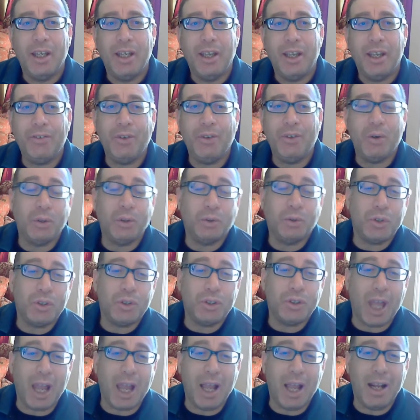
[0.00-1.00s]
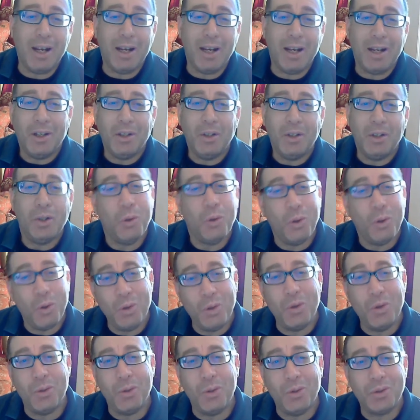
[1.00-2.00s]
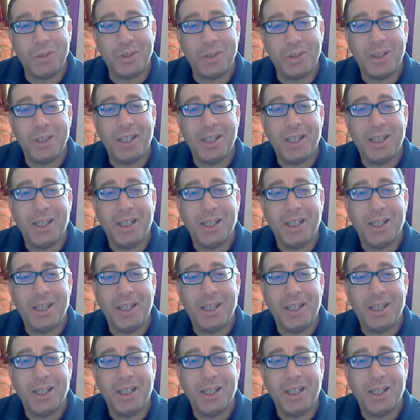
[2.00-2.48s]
If you want to sell, you will lose.